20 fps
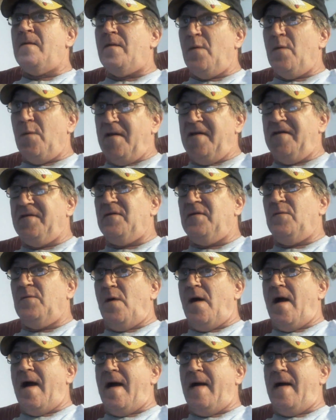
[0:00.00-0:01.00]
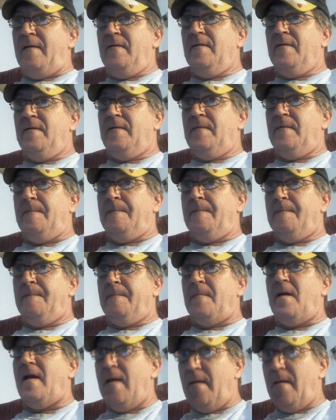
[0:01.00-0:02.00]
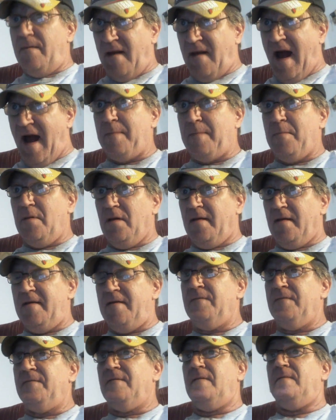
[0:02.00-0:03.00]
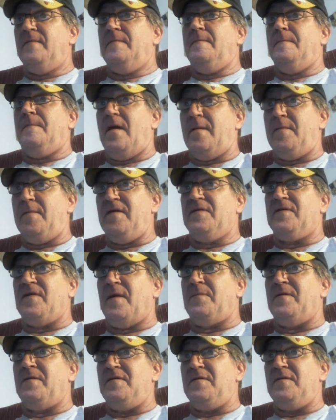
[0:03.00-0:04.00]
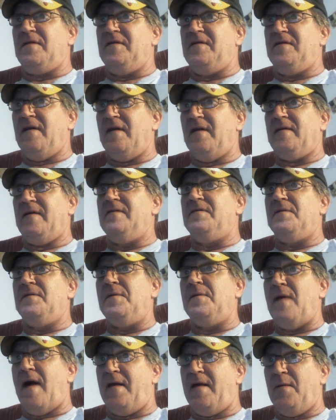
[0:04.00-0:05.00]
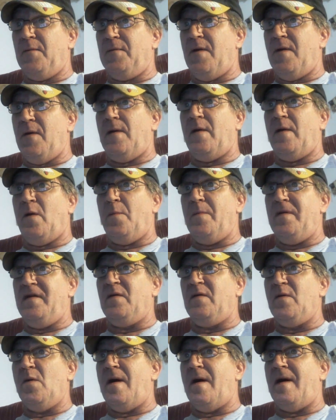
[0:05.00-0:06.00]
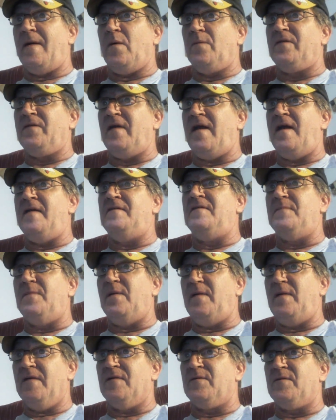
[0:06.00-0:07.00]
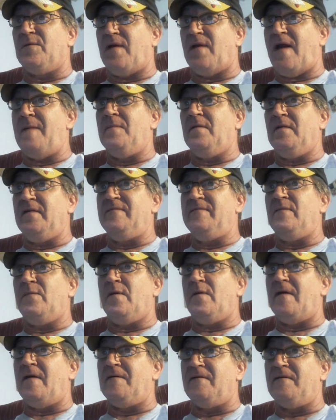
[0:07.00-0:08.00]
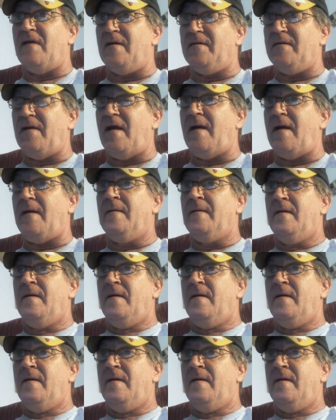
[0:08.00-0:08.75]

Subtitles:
The reason why that I believe, maybe it's something you can check into, I don't know, I don't mean to go out on tangents, but here's what I believe and what I found out.